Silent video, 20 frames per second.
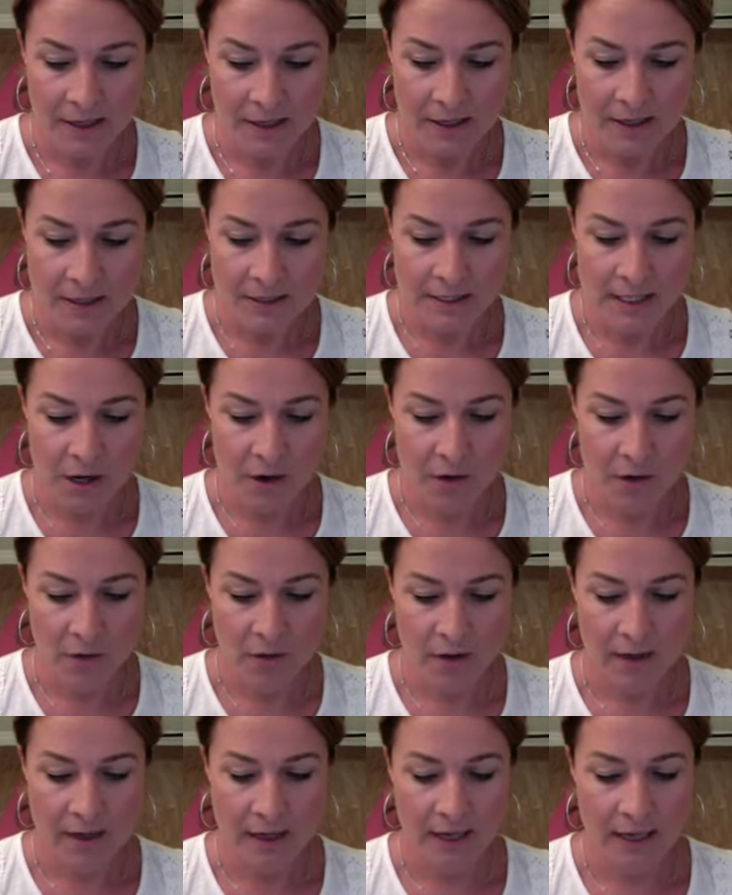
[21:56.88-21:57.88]
So
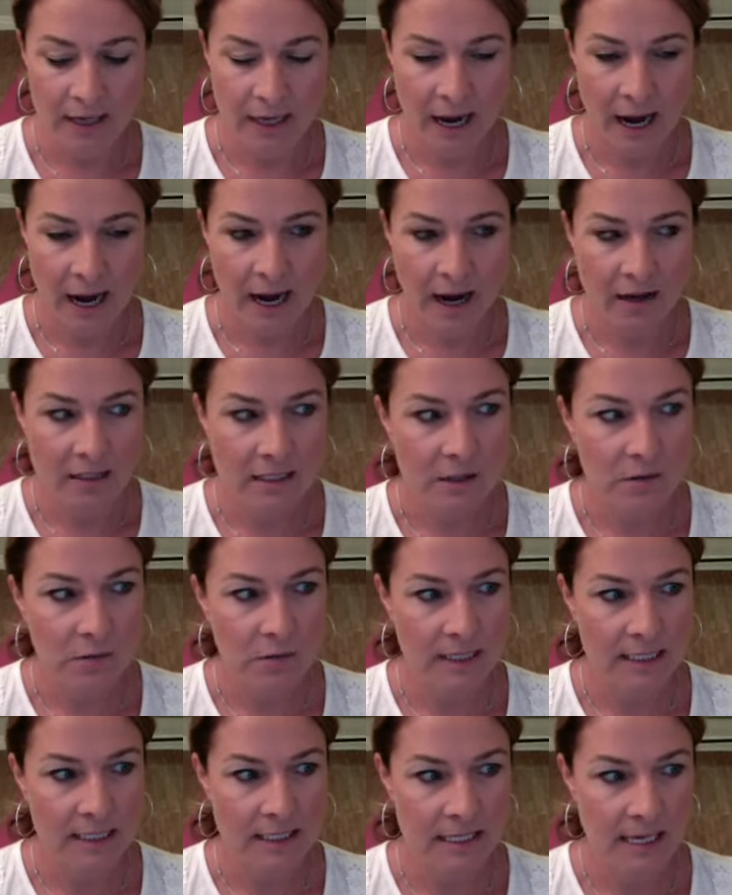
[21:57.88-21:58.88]
I also
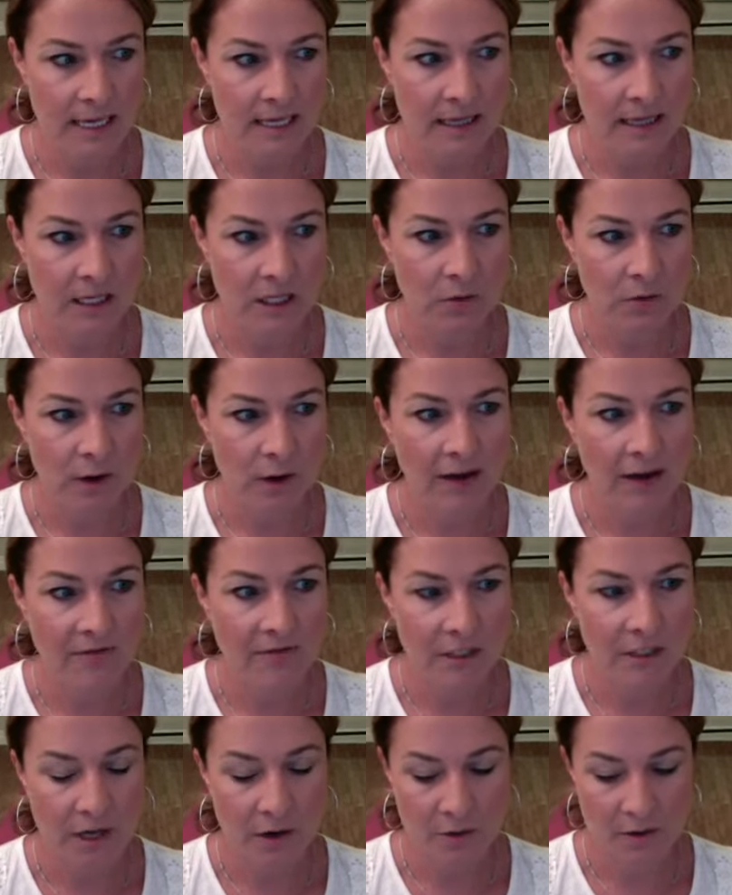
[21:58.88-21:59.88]
want to say that you
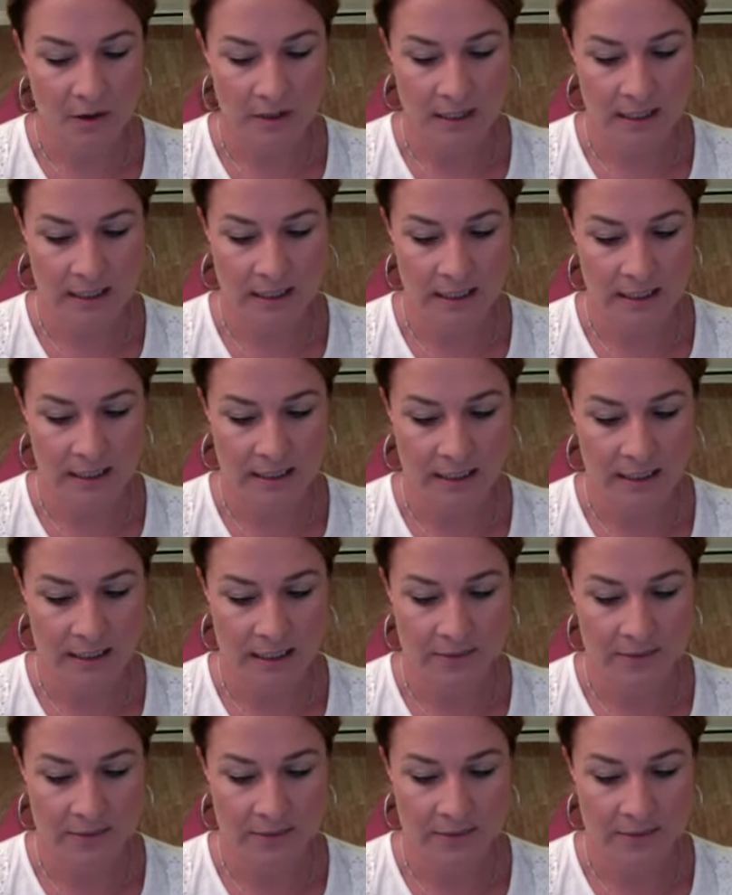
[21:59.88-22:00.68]
have to go into this